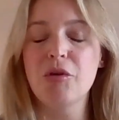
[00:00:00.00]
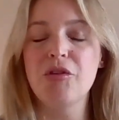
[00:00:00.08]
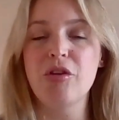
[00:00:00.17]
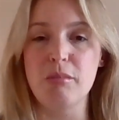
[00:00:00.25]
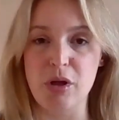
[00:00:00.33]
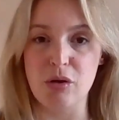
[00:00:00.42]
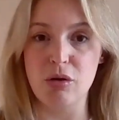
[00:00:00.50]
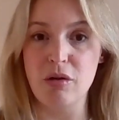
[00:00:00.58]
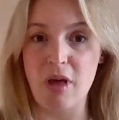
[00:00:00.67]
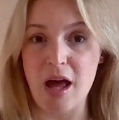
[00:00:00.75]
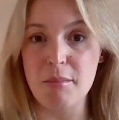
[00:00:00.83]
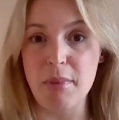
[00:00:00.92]
to mirror
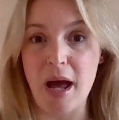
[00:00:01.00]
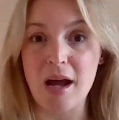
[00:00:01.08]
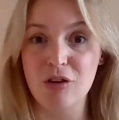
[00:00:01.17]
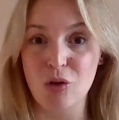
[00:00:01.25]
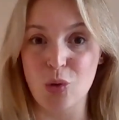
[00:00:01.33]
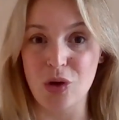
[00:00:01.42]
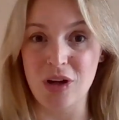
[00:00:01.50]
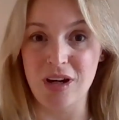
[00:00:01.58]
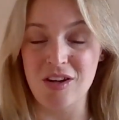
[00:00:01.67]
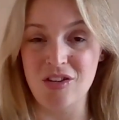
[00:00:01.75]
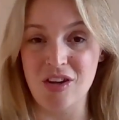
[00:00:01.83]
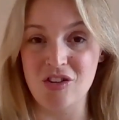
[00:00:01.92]
that back to
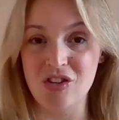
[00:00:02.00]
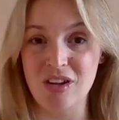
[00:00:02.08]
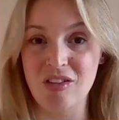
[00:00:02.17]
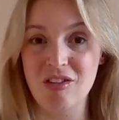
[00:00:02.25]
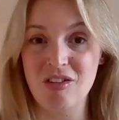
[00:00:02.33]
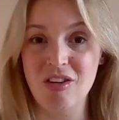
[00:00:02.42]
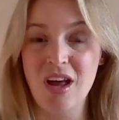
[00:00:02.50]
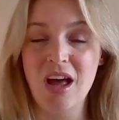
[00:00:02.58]
organizations.